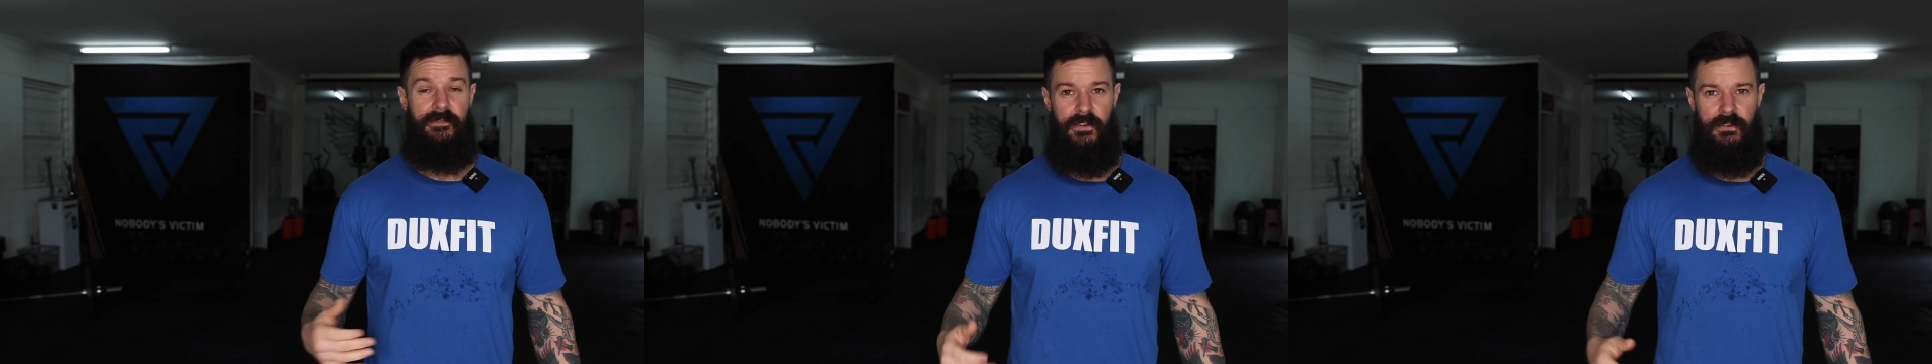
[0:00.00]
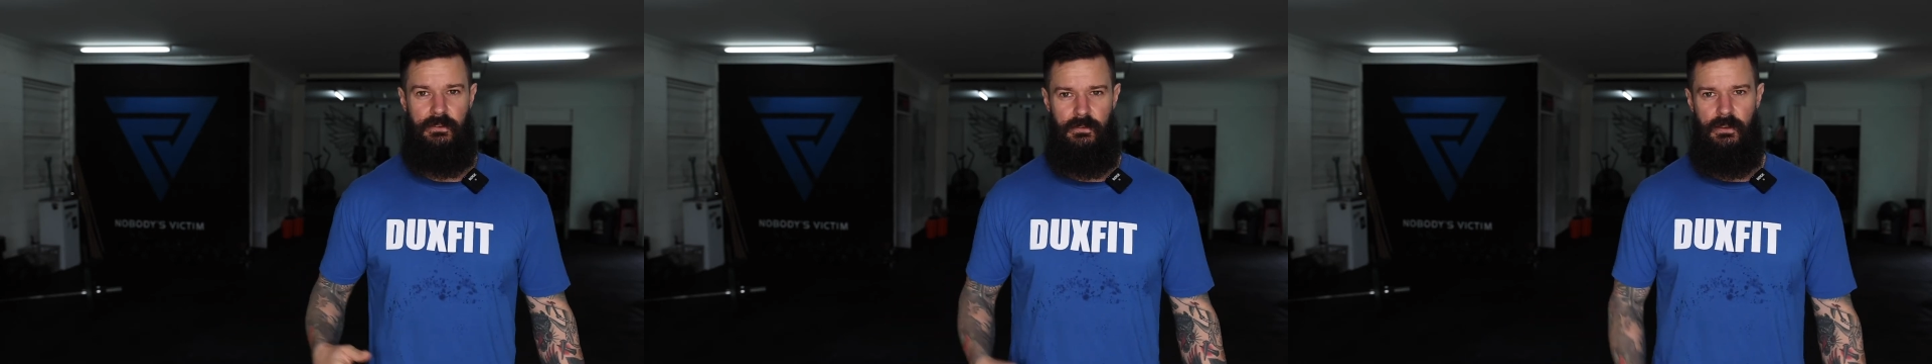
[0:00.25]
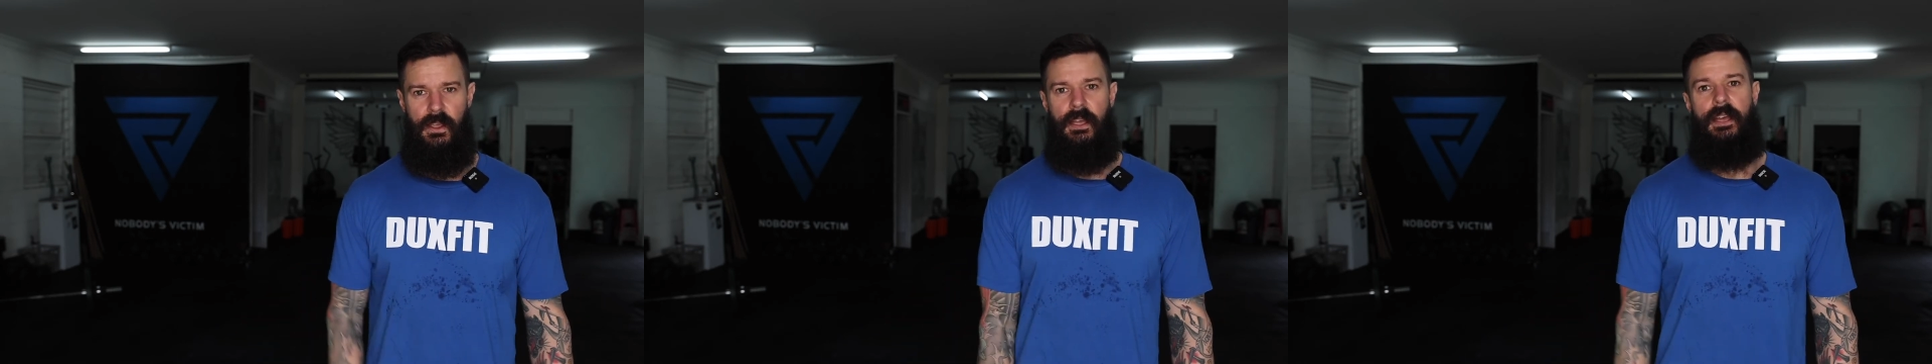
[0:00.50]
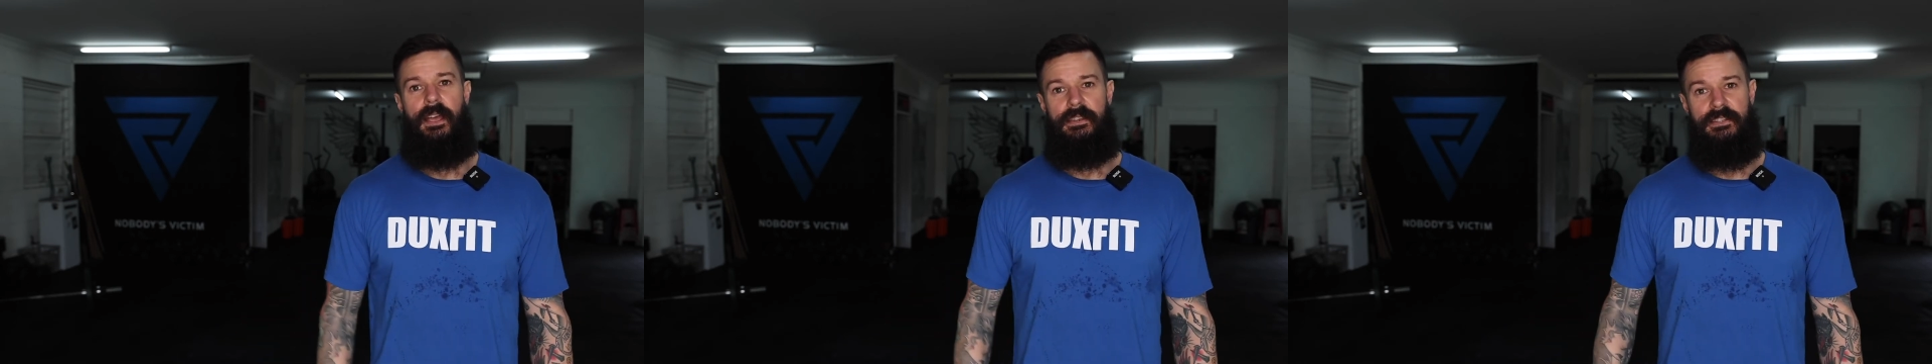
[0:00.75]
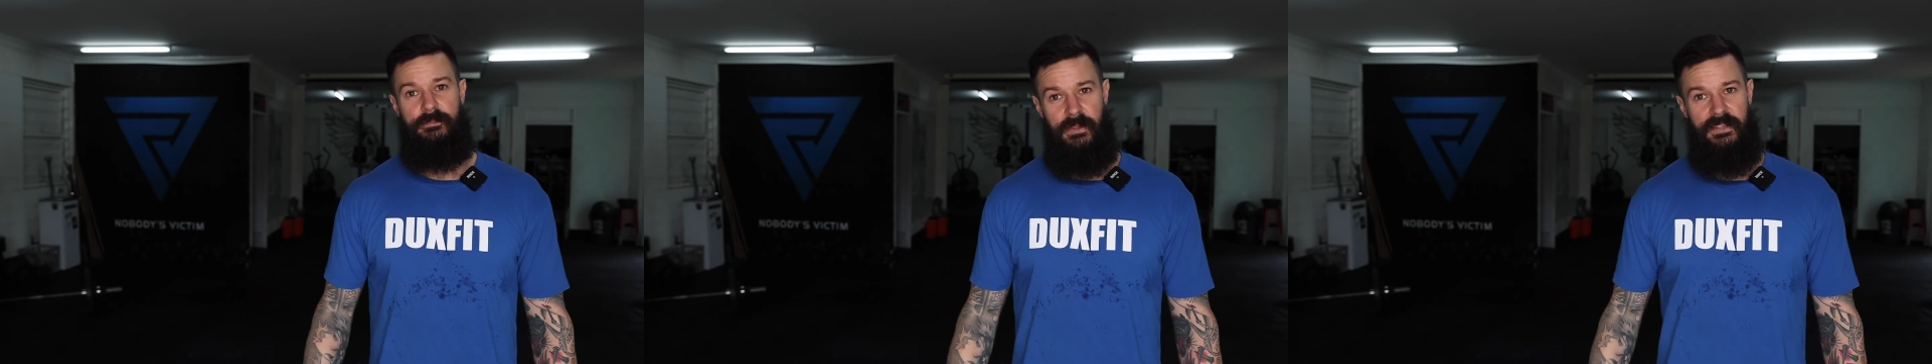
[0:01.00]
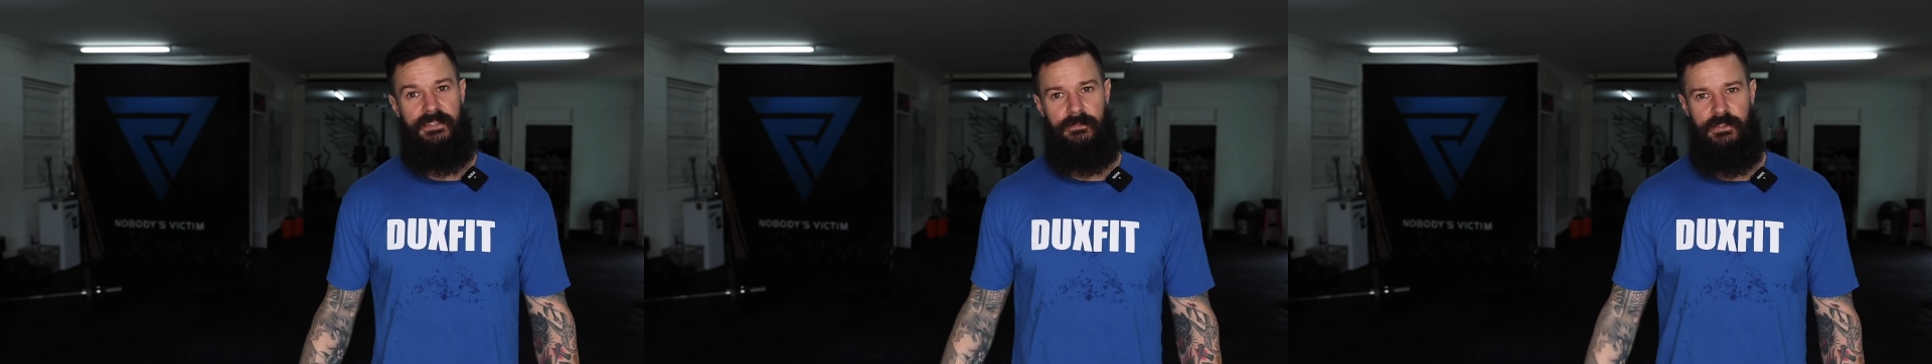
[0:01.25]
for you and
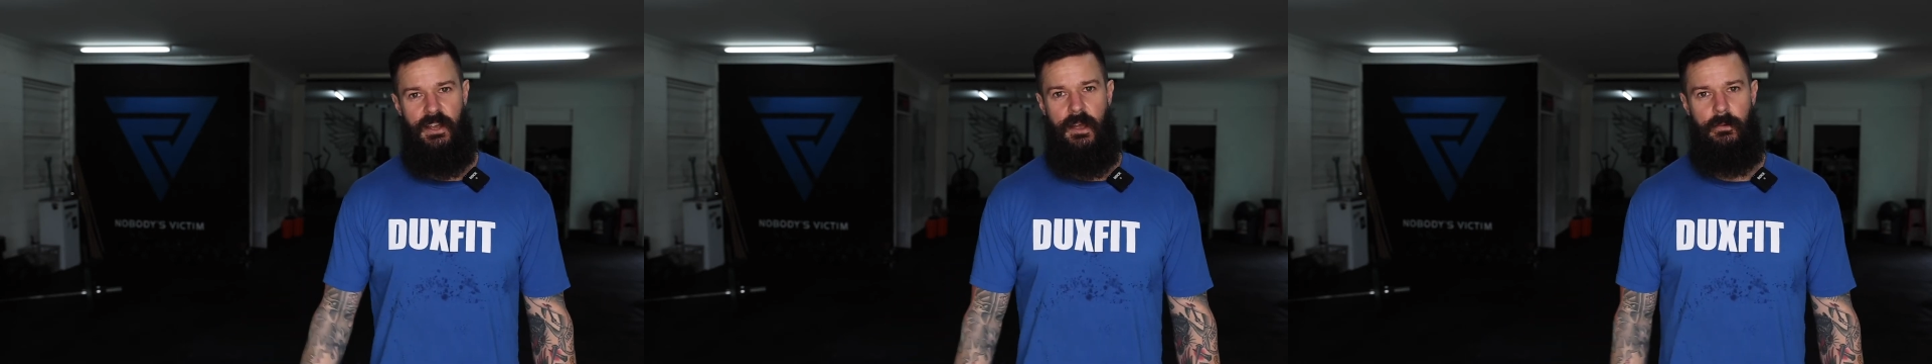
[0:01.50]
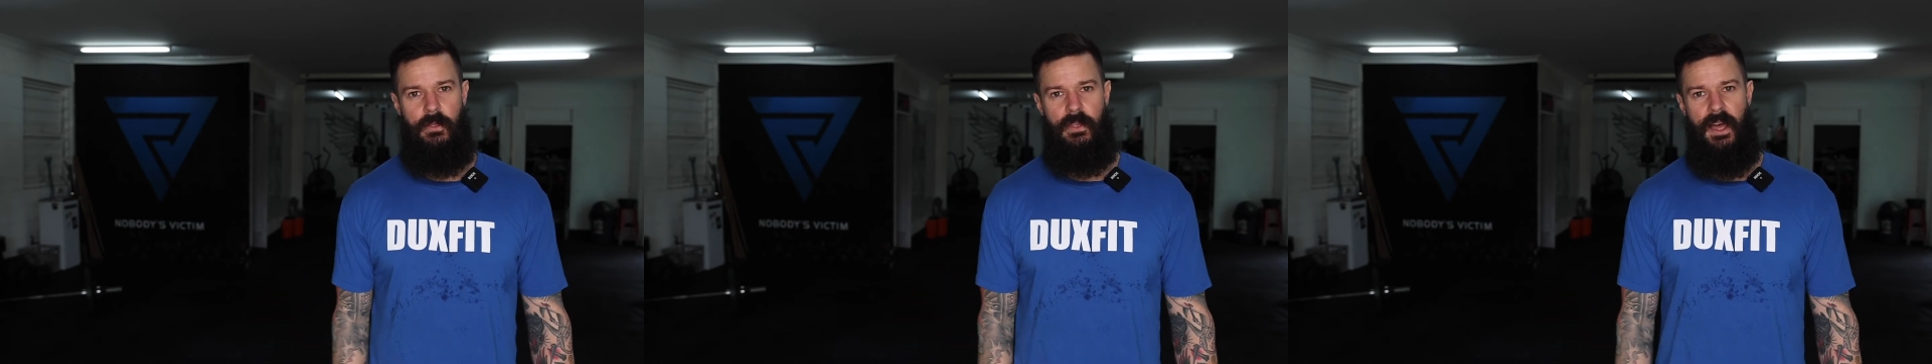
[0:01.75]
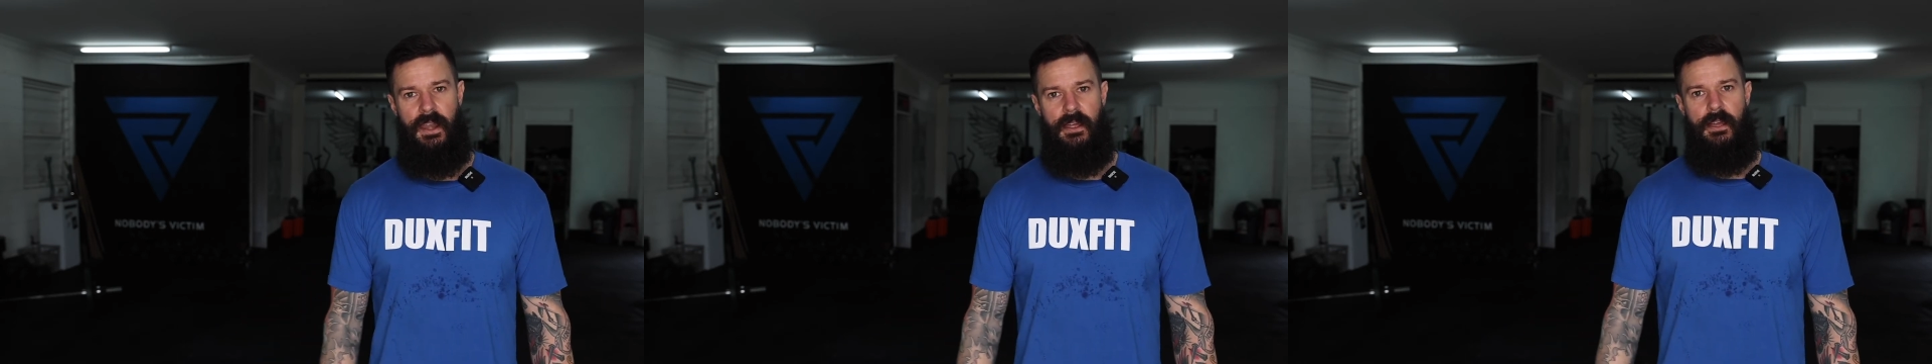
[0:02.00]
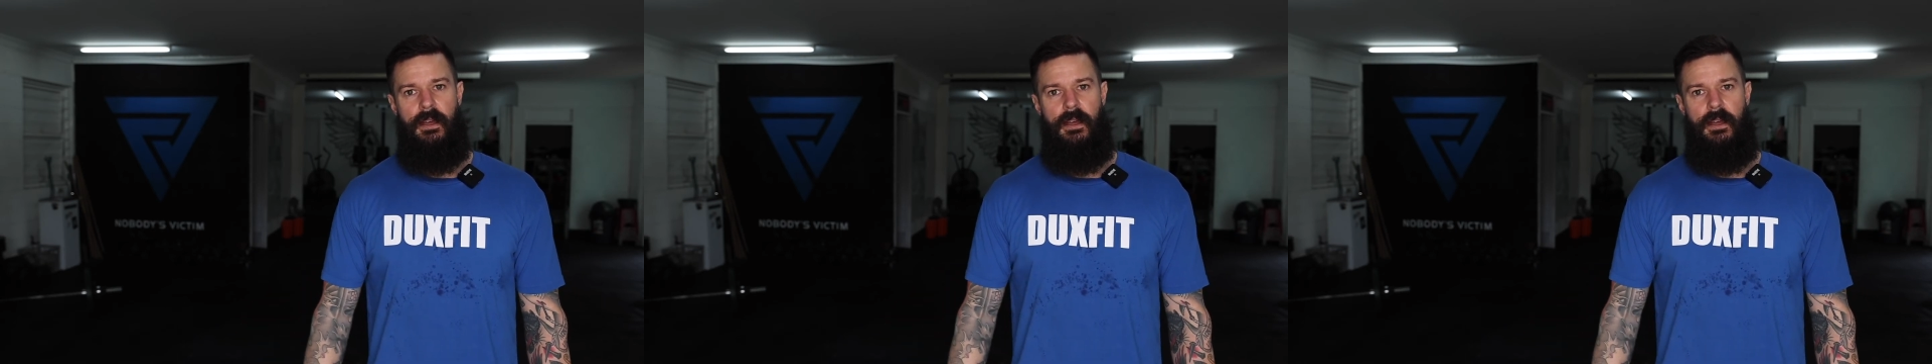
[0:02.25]
spend some time on that,